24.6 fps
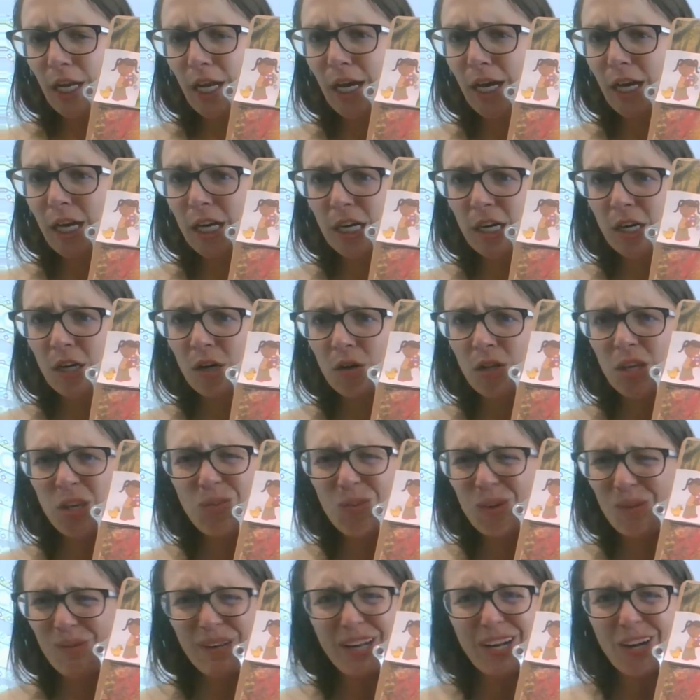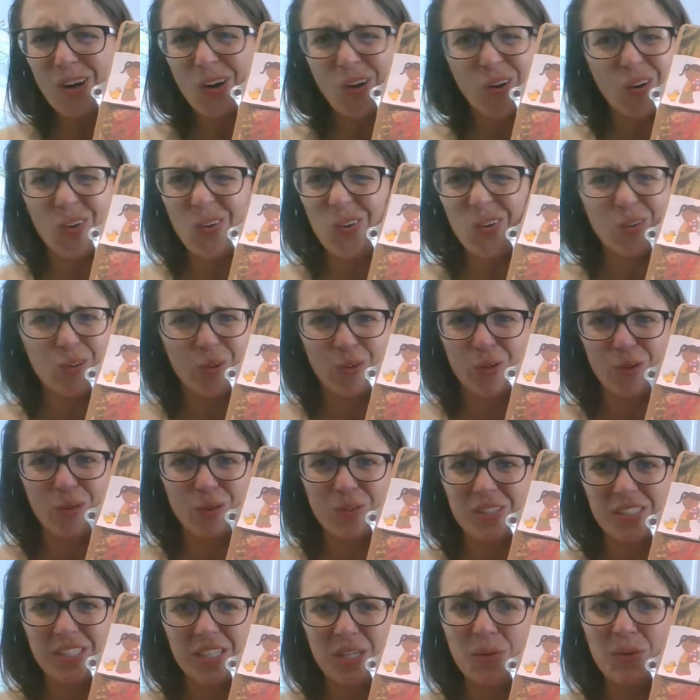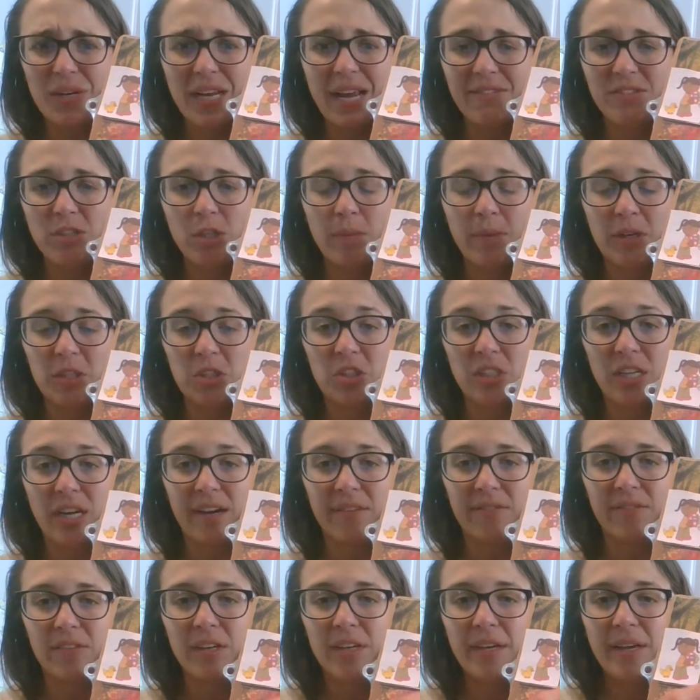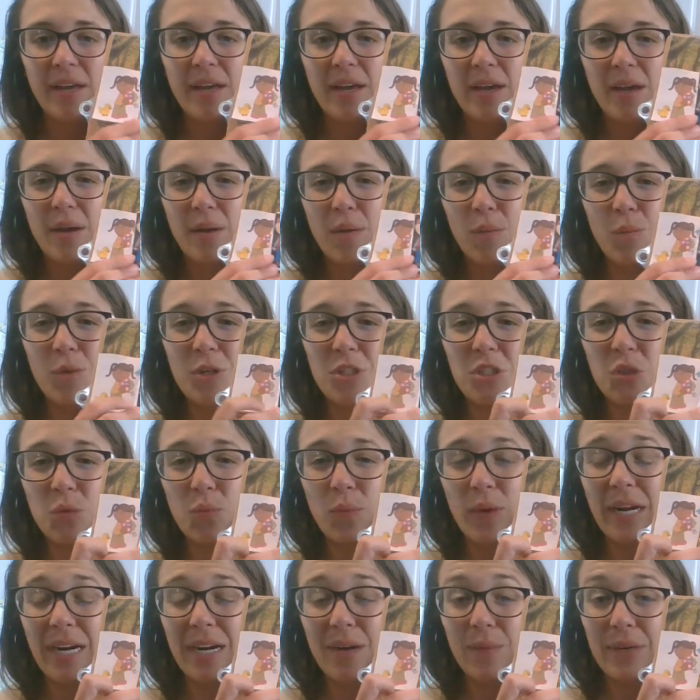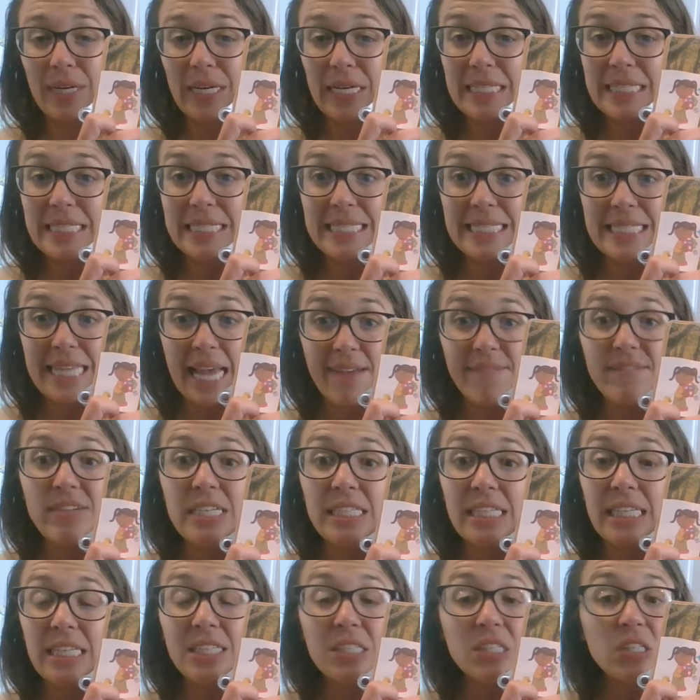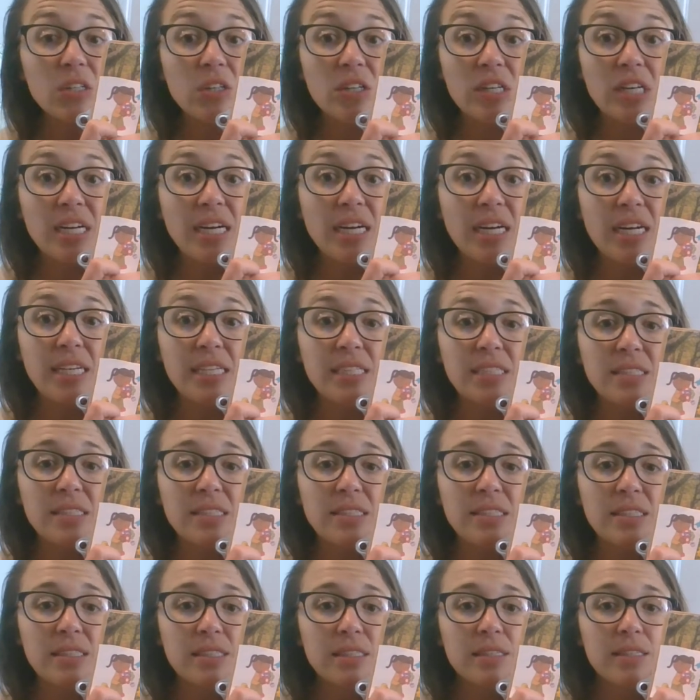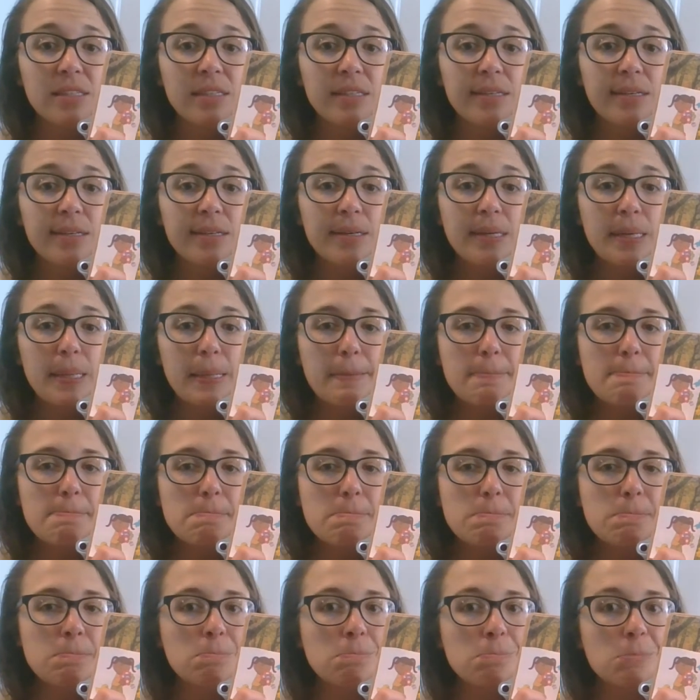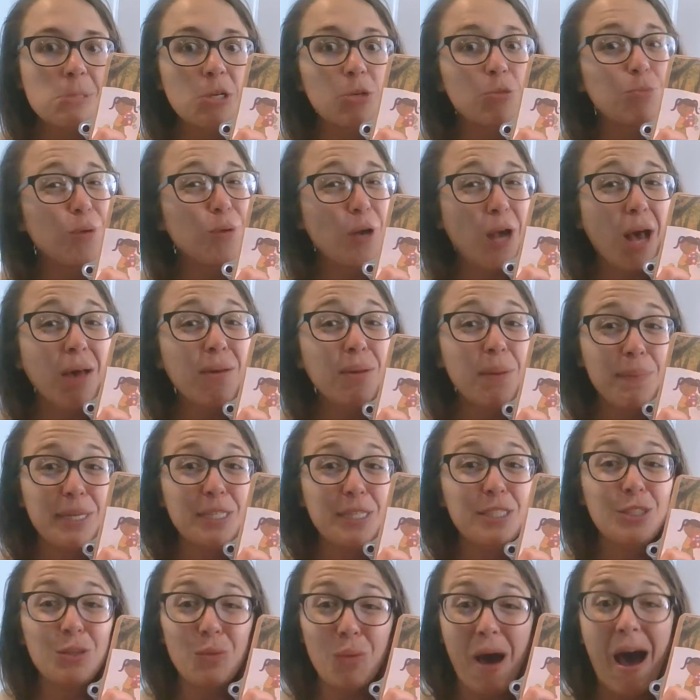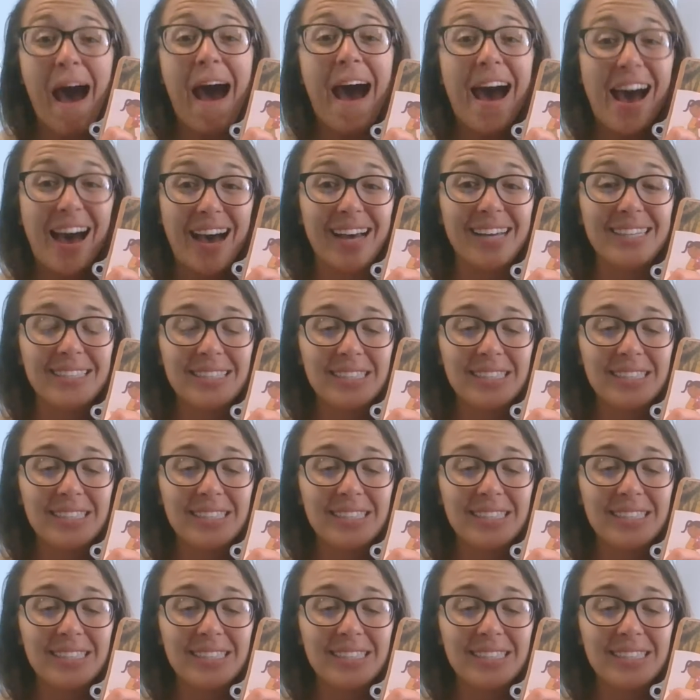No, you would be cold. You would have too much stuff. Would you wear it when it's 70 degrees? You would probably be too hot.